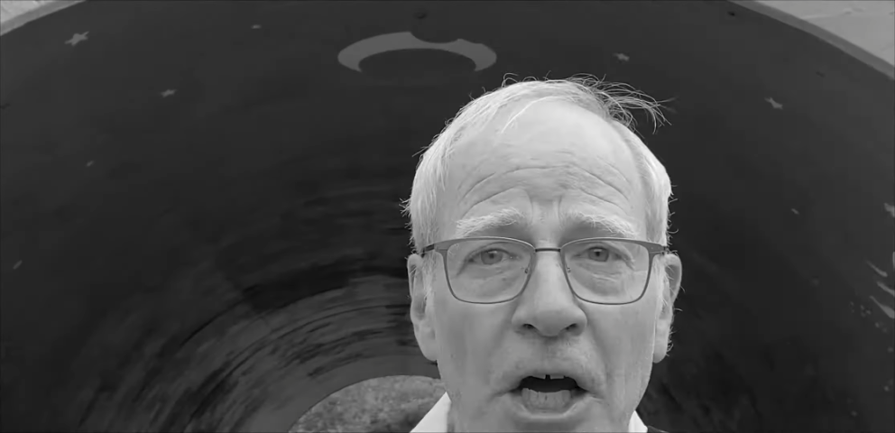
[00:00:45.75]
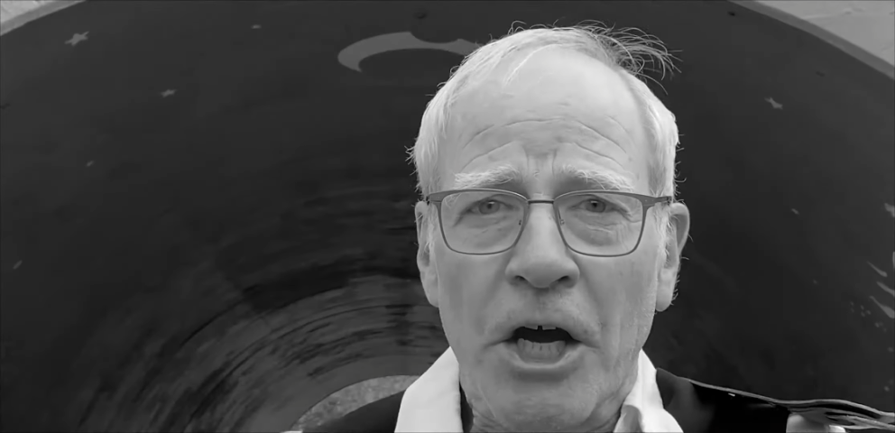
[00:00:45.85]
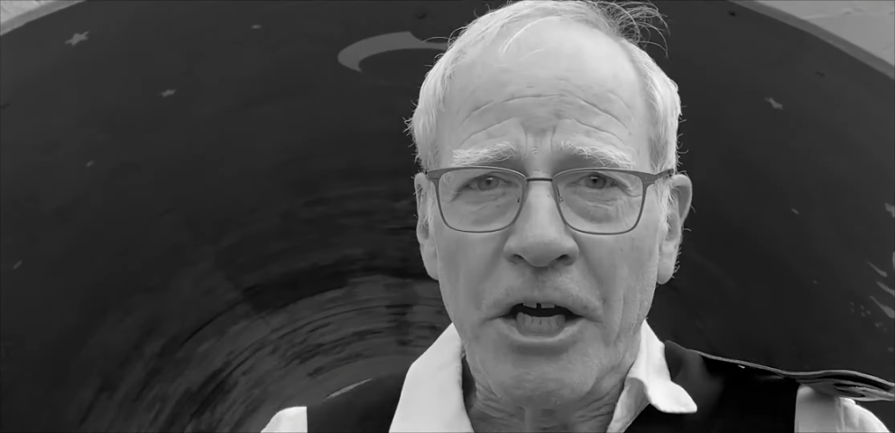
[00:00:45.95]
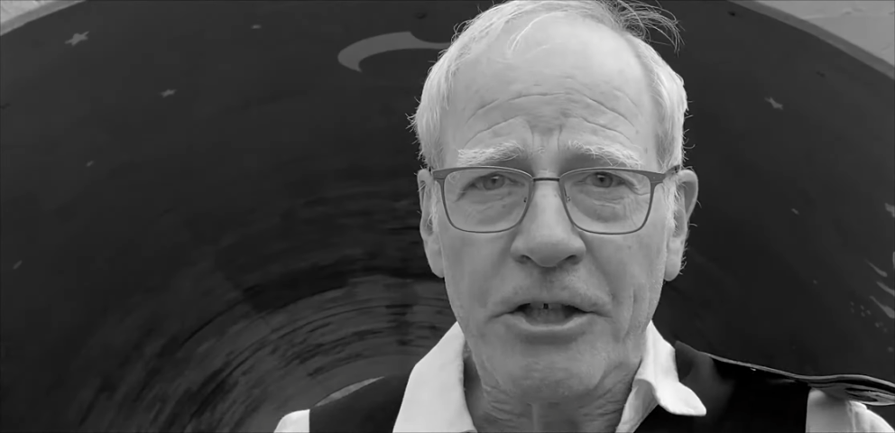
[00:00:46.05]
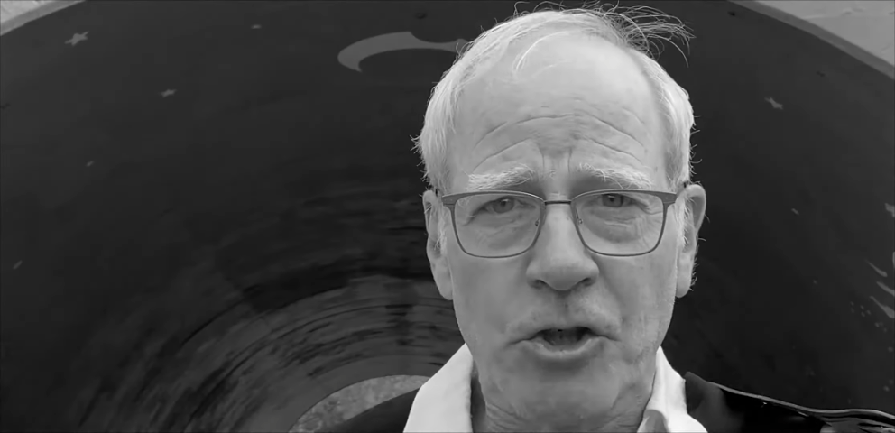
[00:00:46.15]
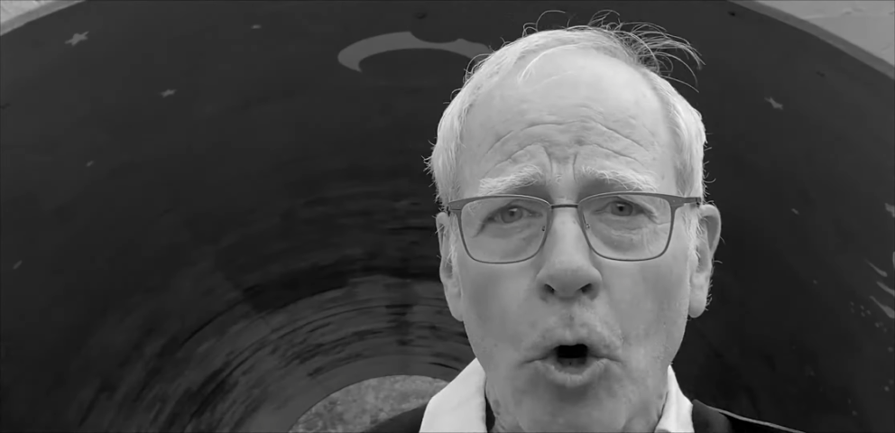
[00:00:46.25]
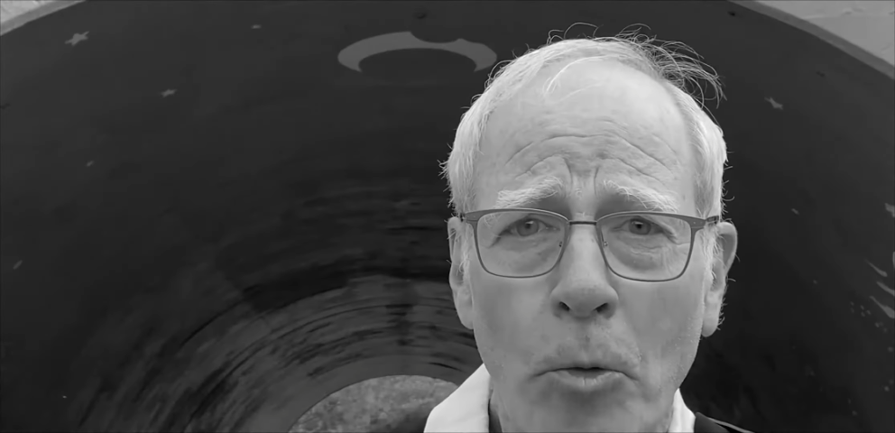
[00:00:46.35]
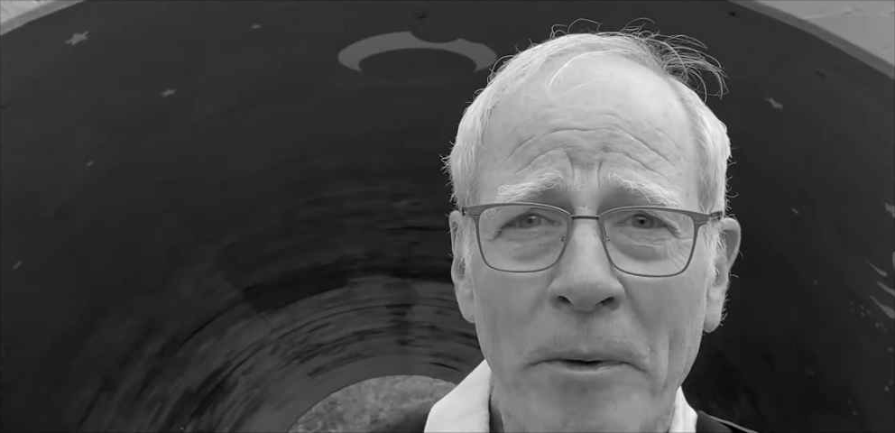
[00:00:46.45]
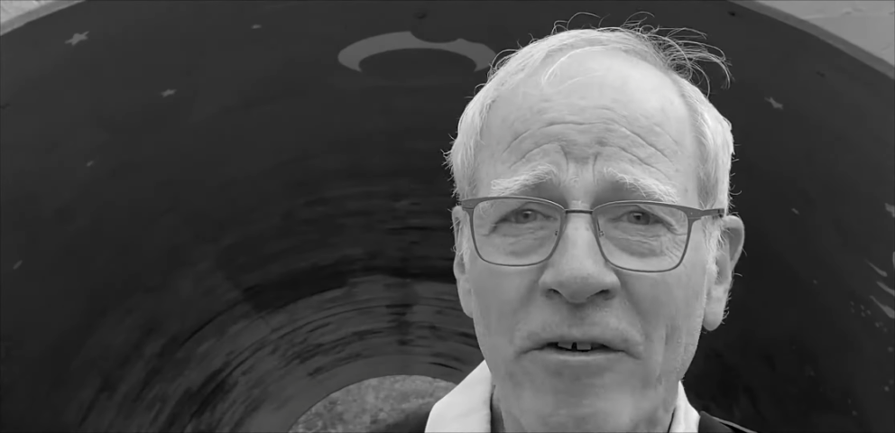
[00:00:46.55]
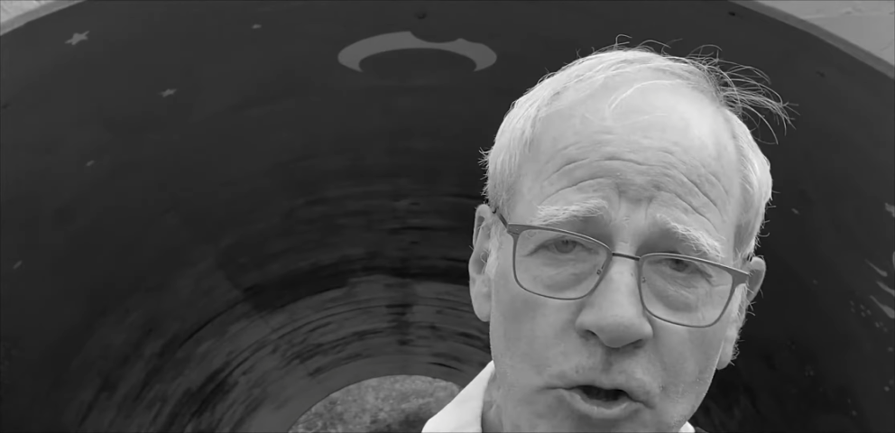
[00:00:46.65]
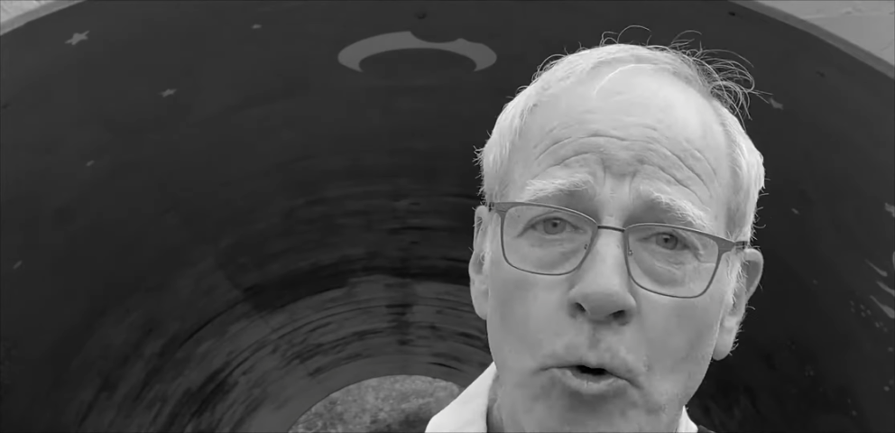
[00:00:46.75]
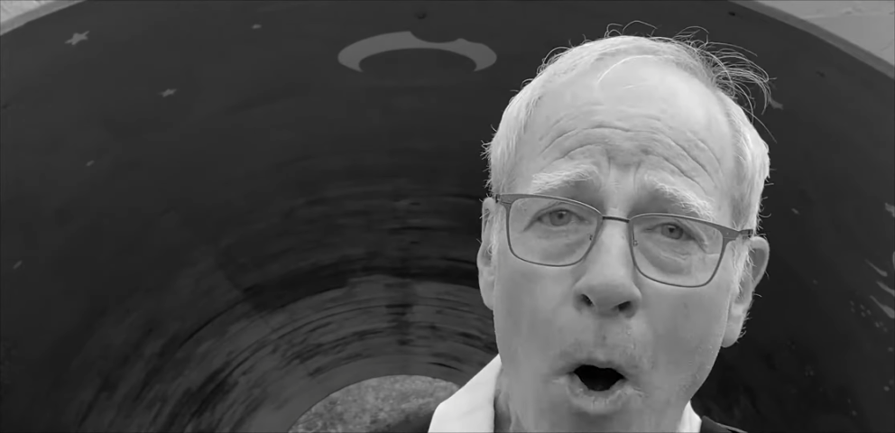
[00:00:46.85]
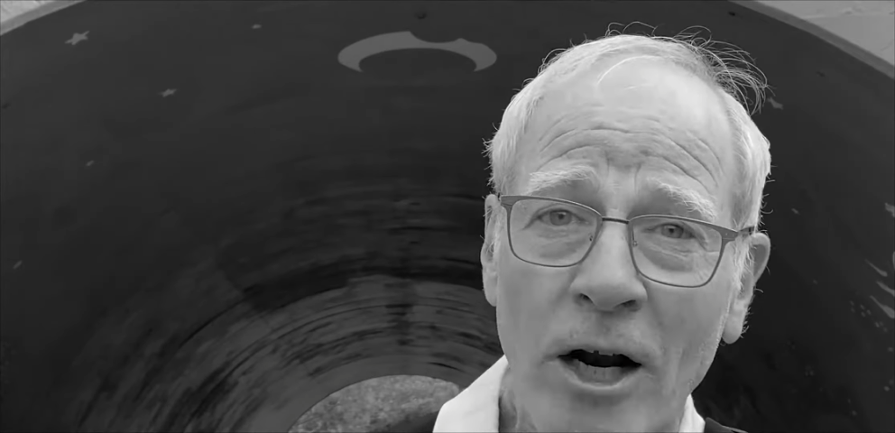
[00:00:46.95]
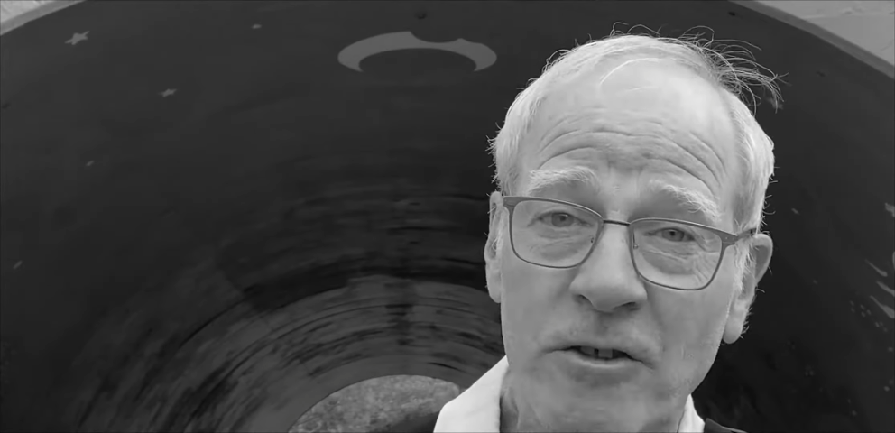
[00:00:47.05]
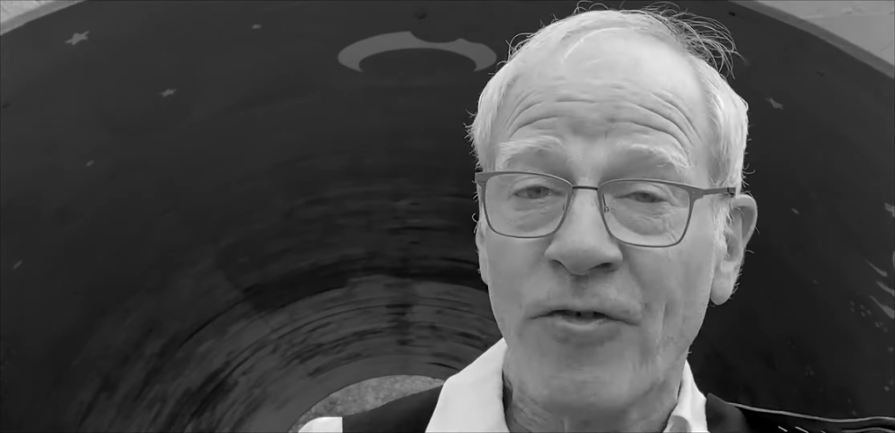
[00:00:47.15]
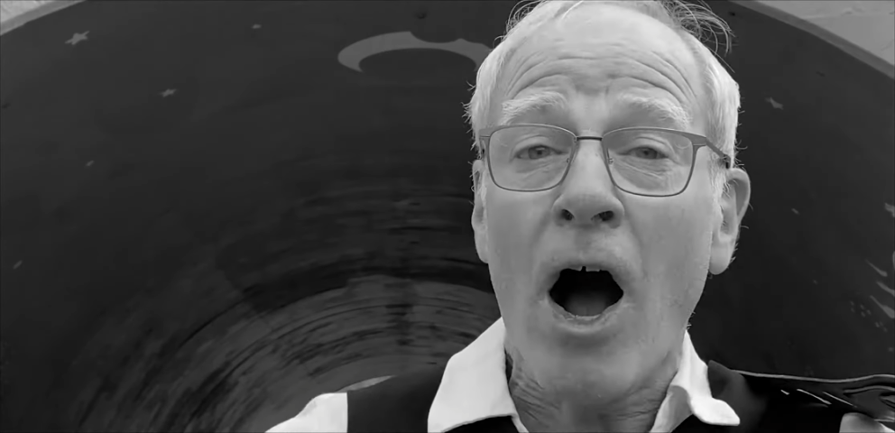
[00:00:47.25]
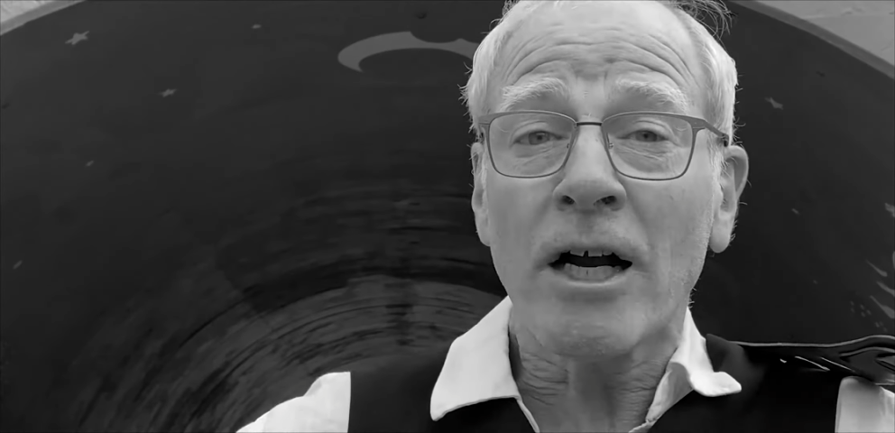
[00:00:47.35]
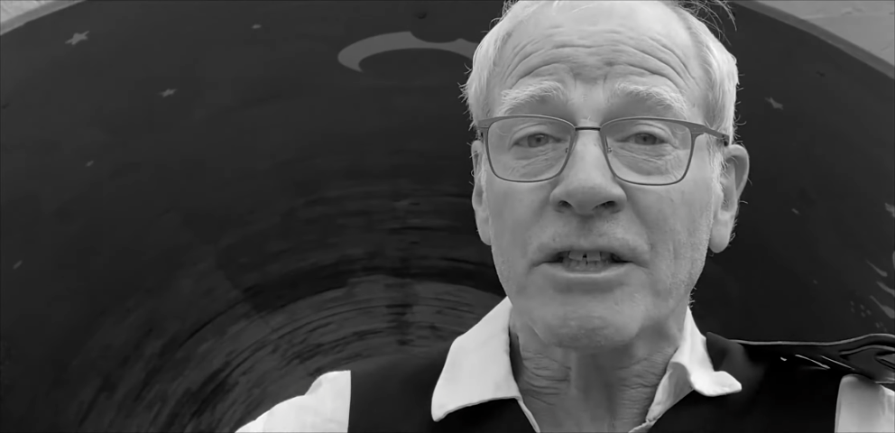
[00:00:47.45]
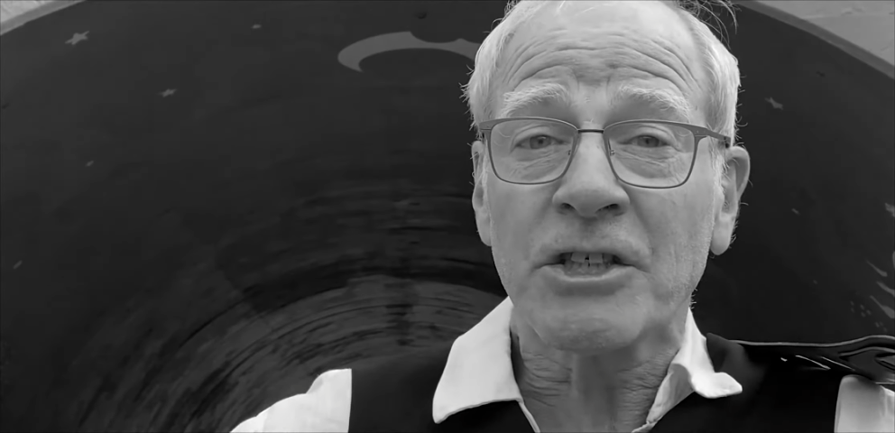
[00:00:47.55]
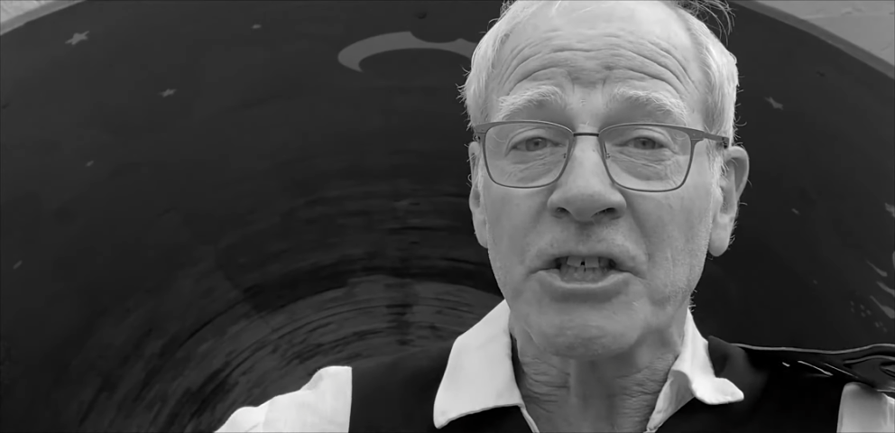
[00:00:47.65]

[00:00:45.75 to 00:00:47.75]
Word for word: He told me to watch Fox